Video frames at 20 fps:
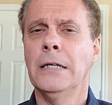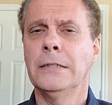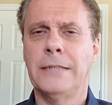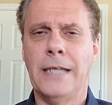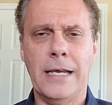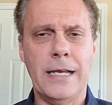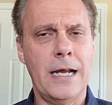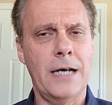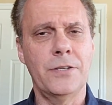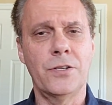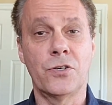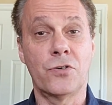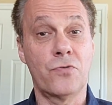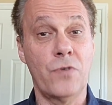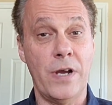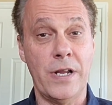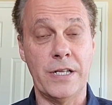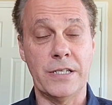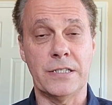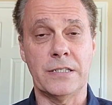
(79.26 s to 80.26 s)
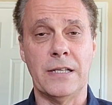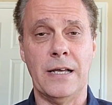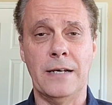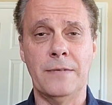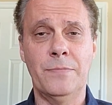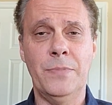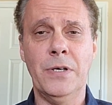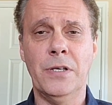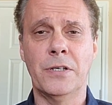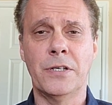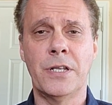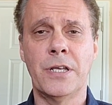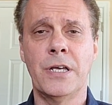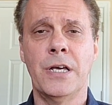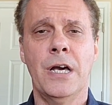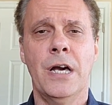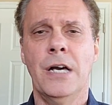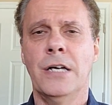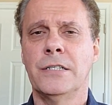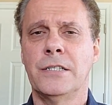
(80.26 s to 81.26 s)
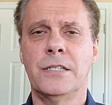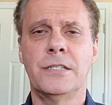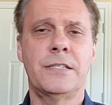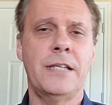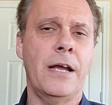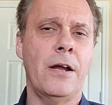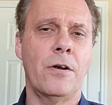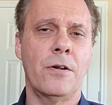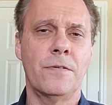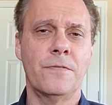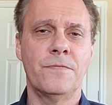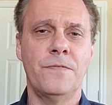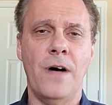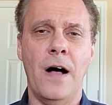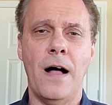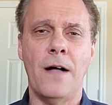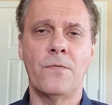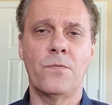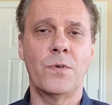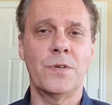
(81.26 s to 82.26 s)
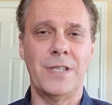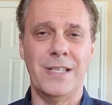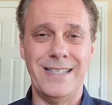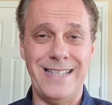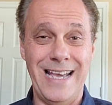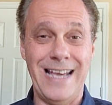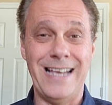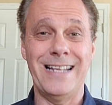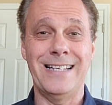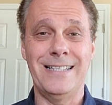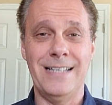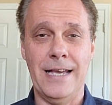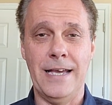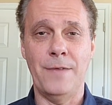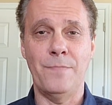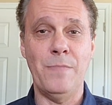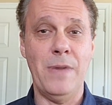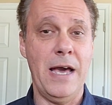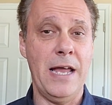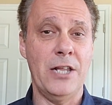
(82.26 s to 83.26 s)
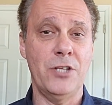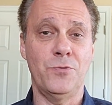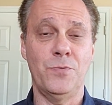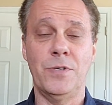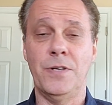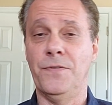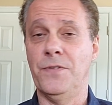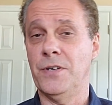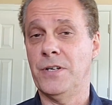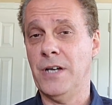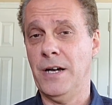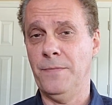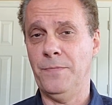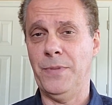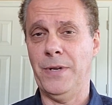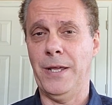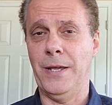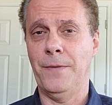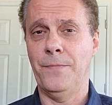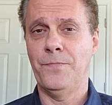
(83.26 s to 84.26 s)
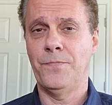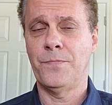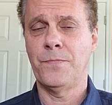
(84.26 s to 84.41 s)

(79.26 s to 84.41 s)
take on the greatest liability since they are involved with the day-to-day management of the company.